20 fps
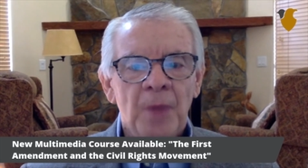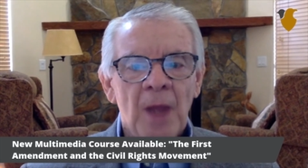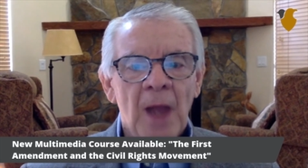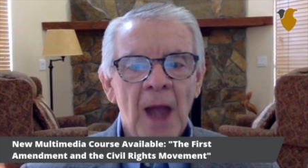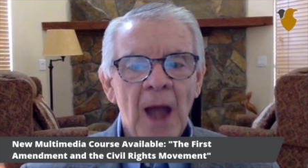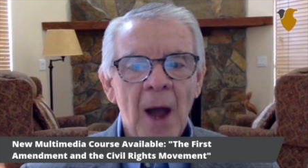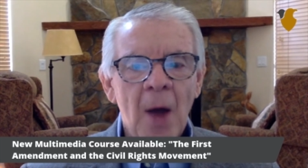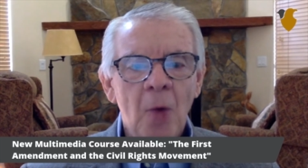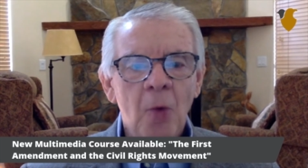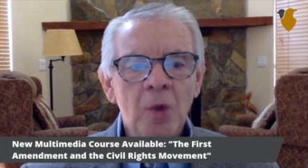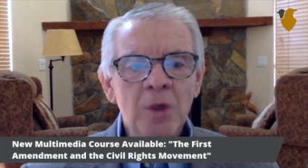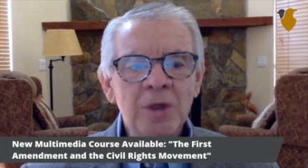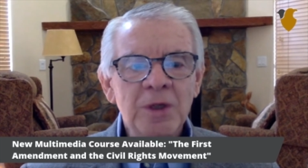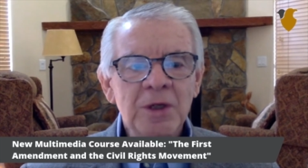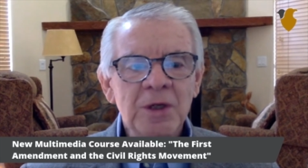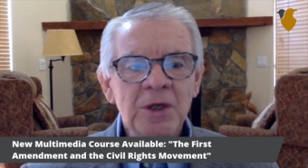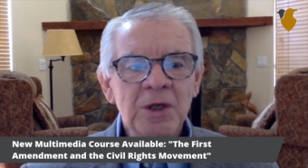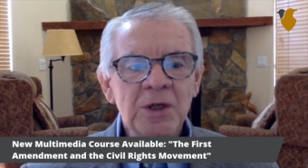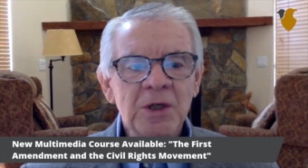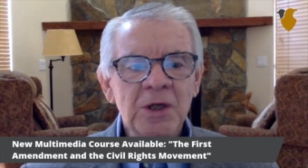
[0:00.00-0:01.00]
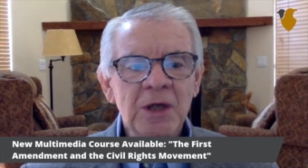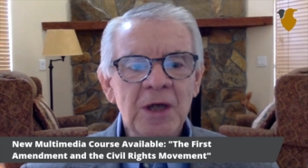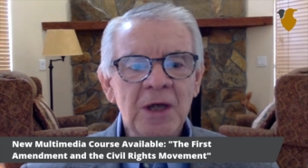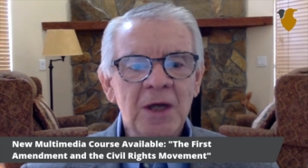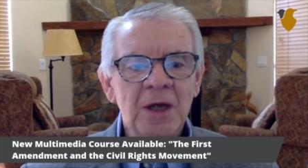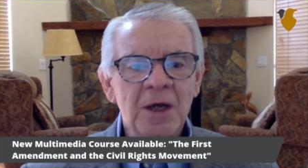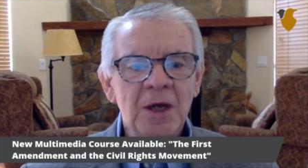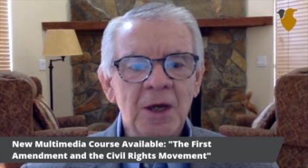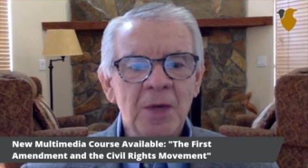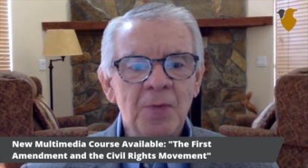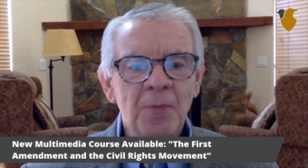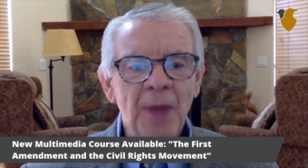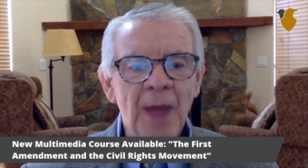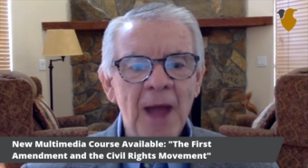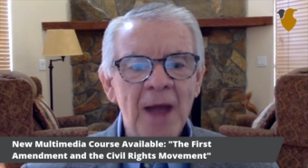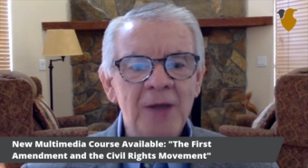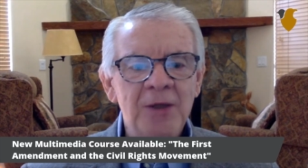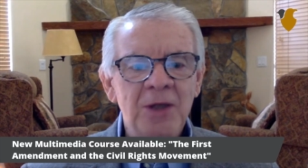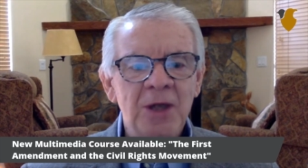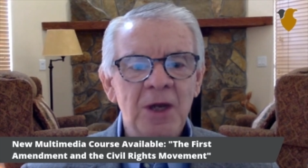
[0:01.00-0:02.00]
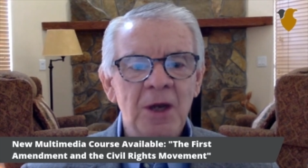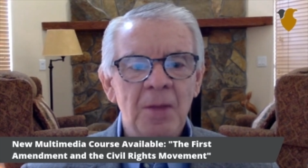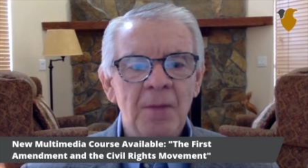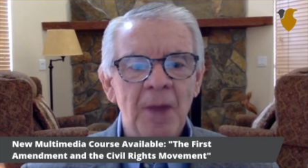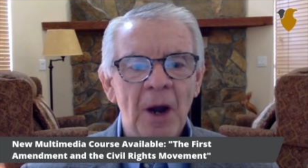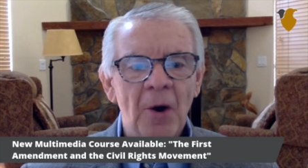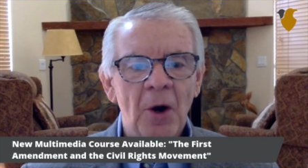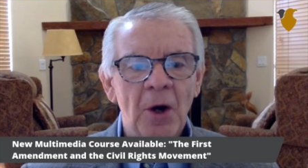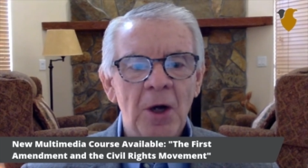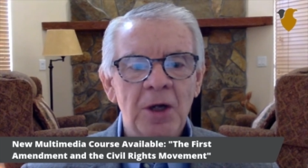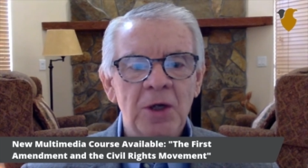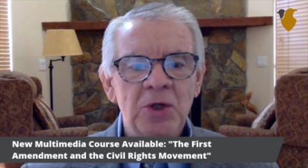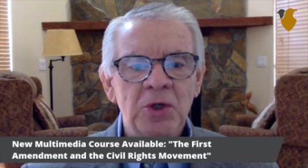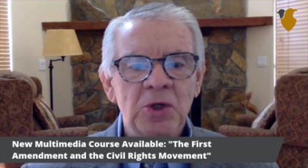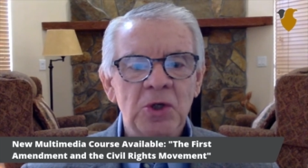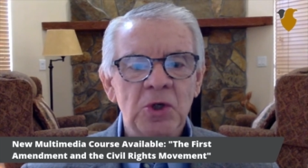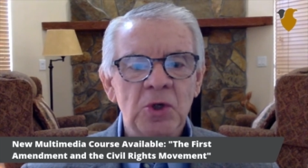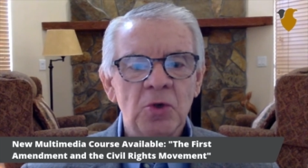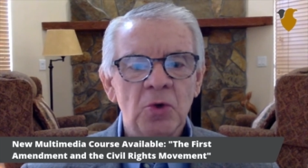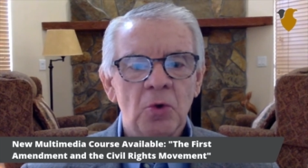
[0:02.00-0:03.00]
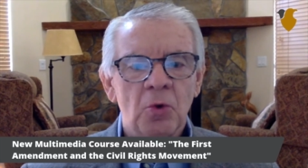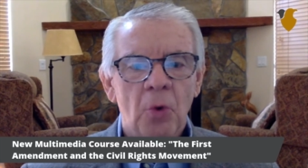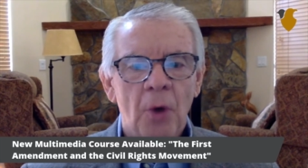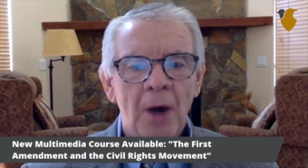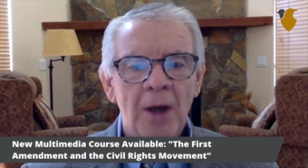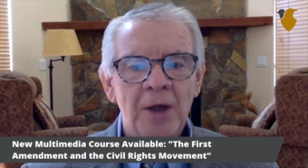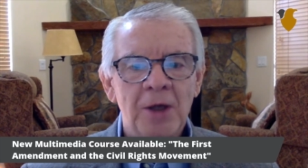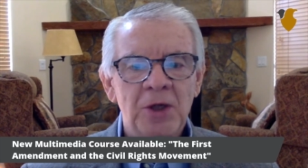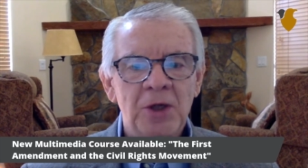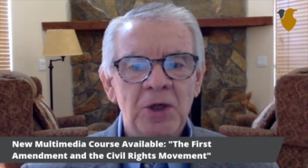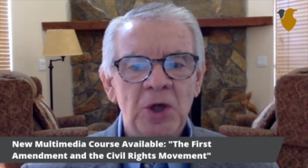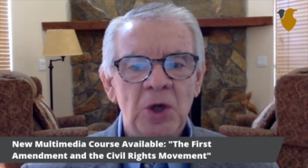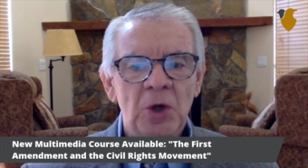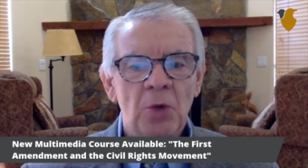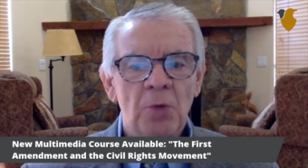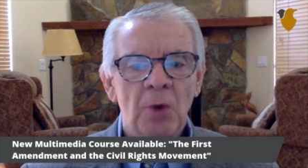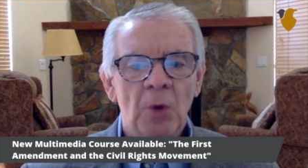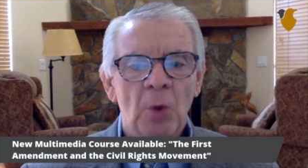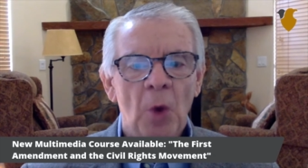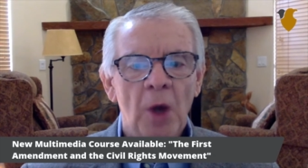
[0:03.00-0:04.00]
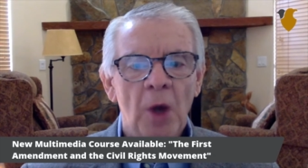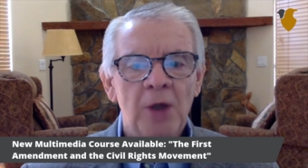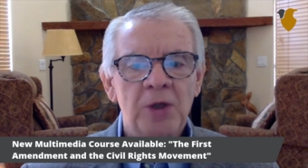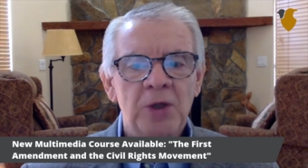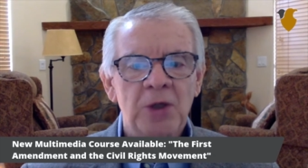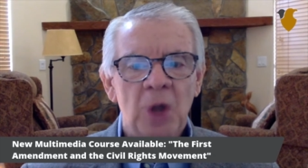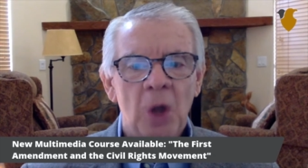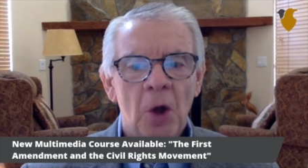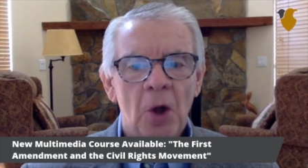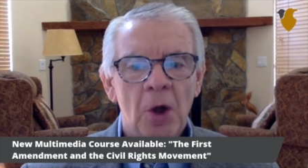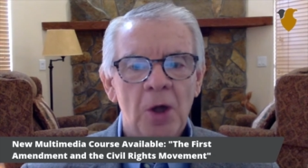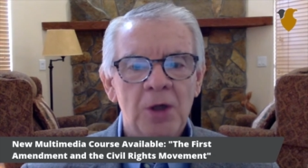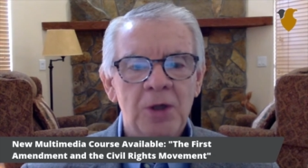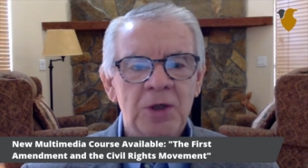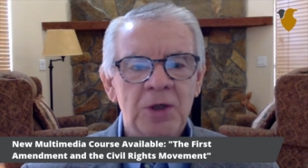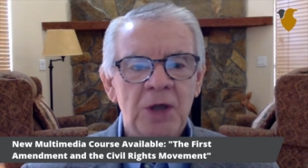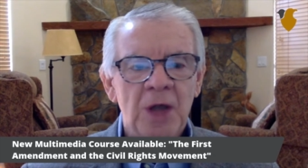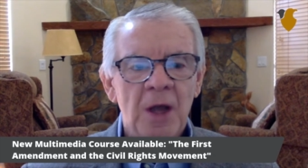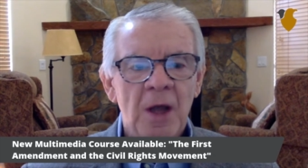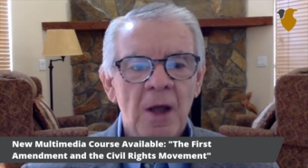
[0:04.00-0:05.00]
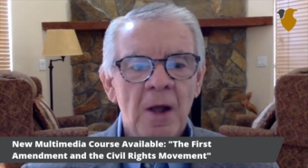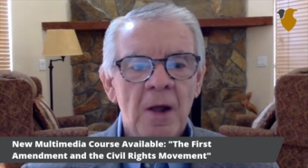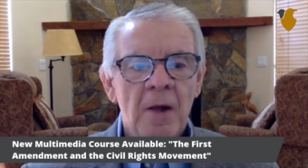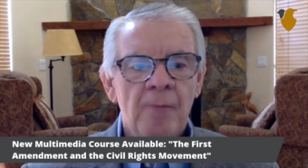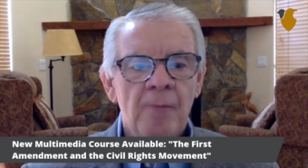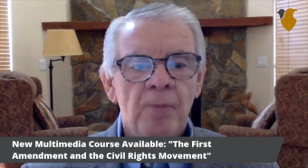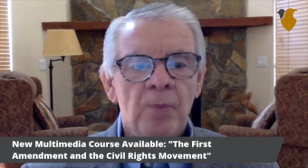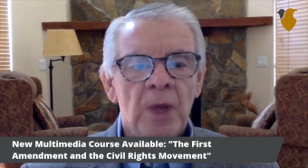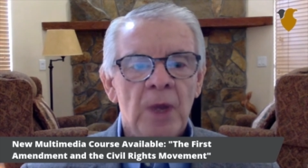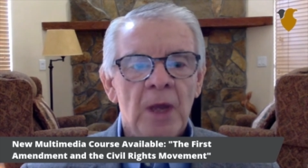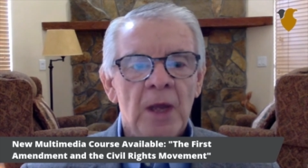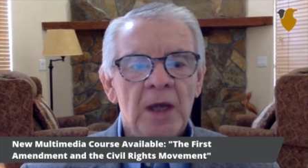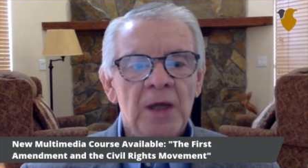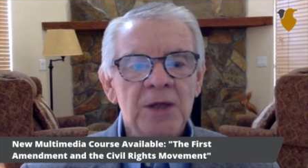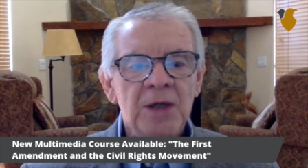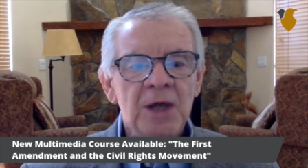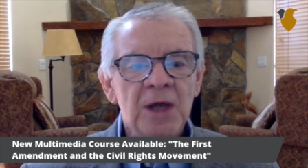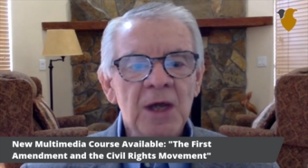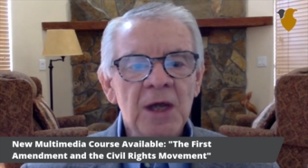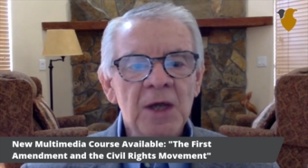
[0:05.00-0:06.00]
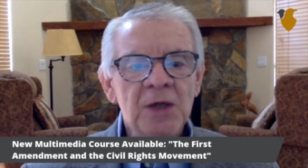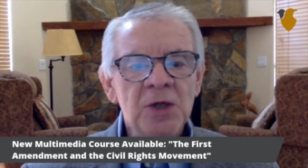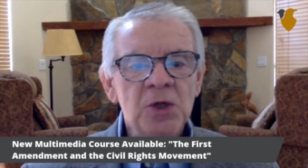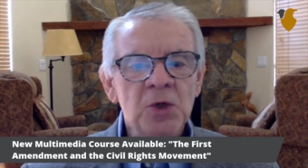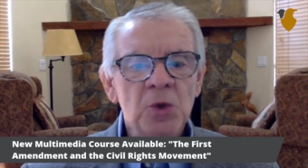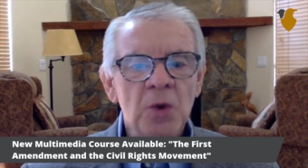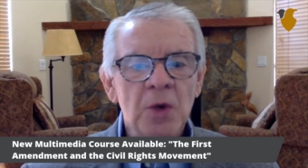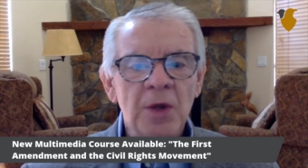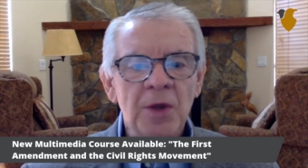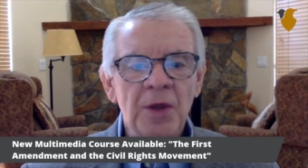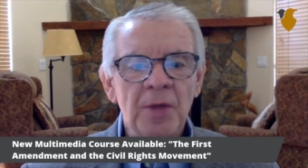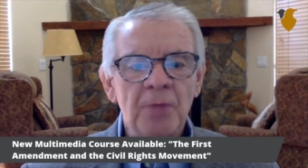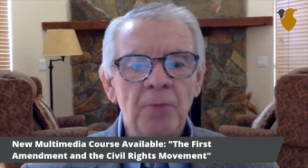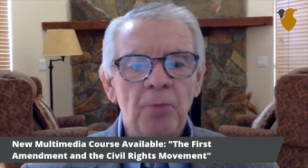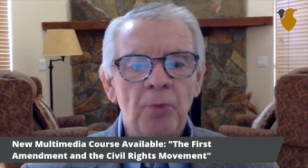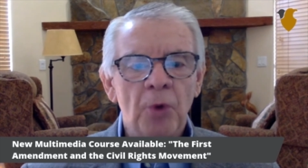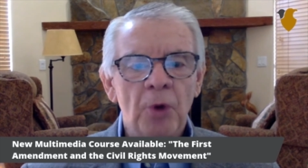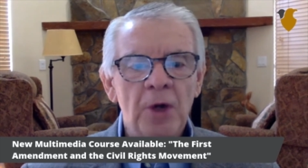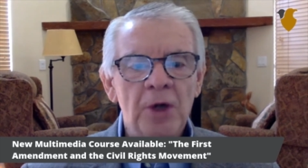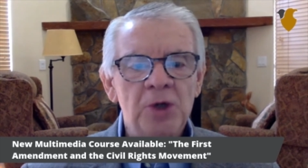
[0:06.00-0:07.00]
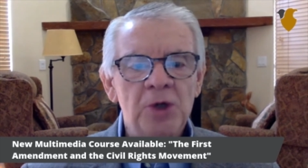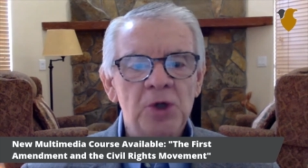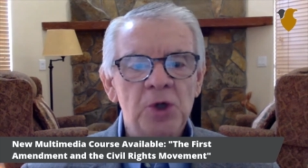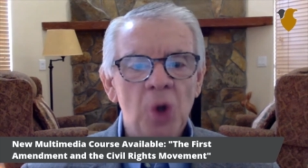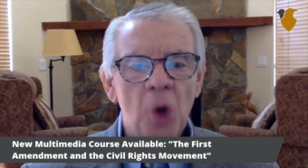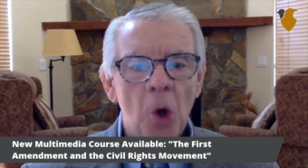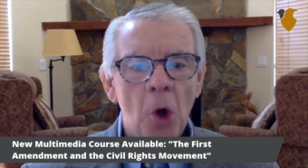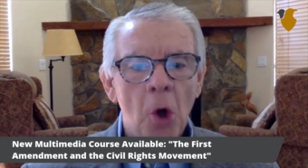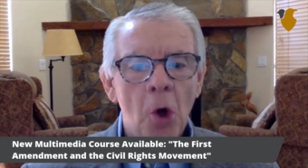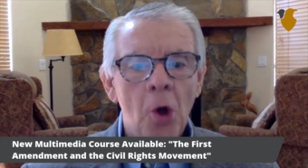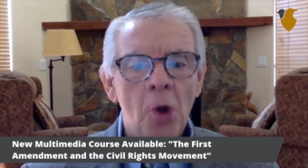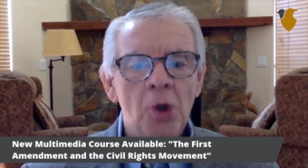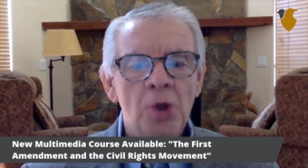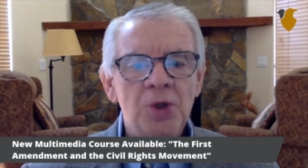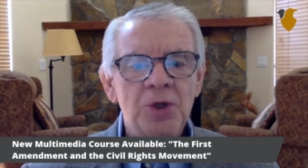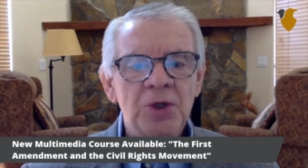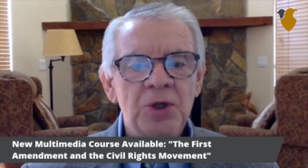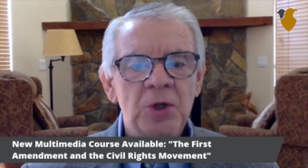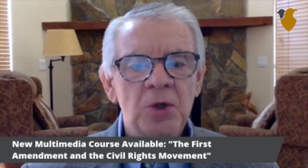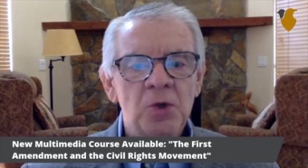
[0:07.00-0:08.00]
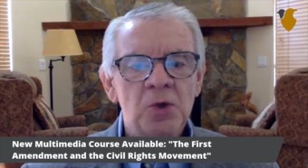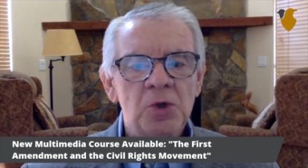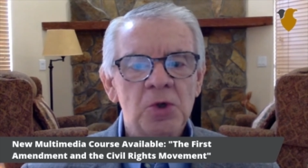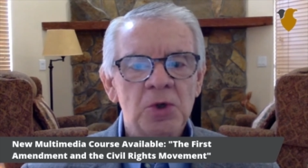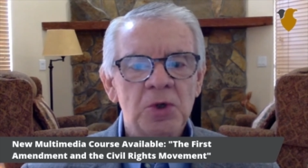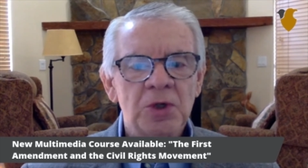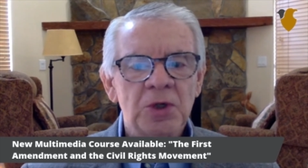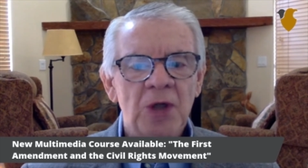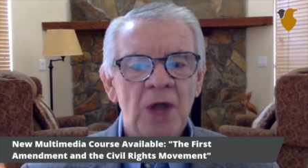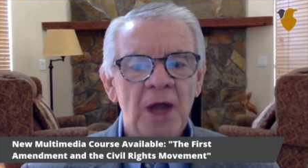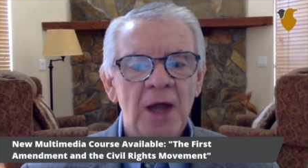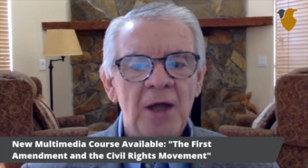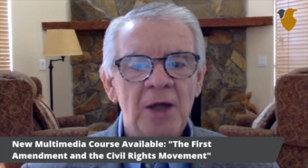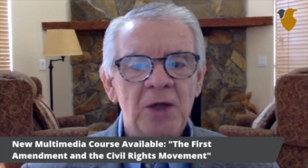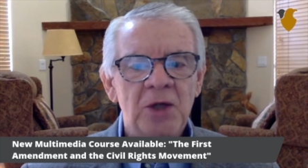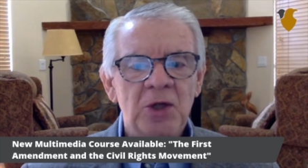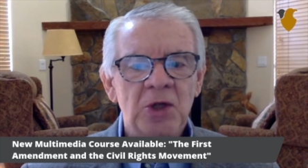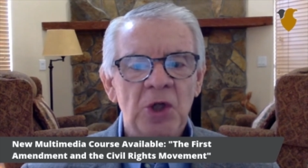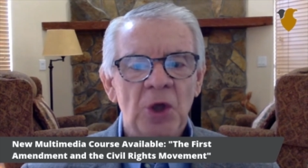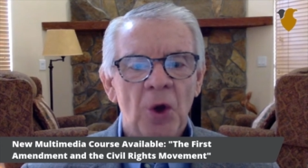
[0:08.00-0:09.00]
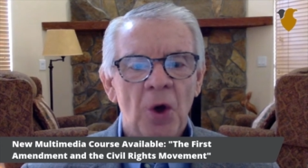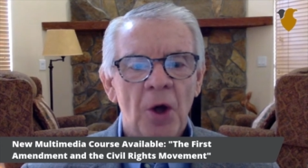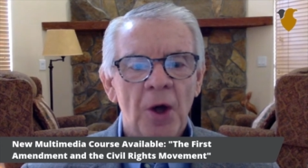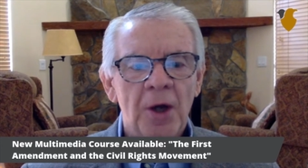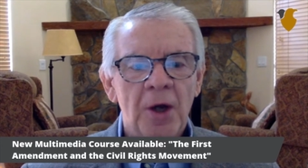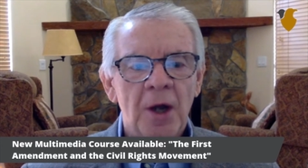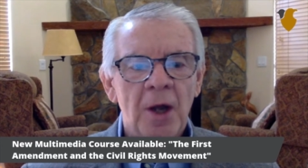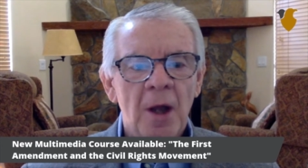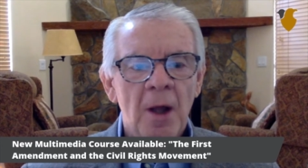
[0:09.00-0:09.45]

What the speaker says: How we succeeded in passing America's two greatest human rights laws is a history that bridged all social science thought,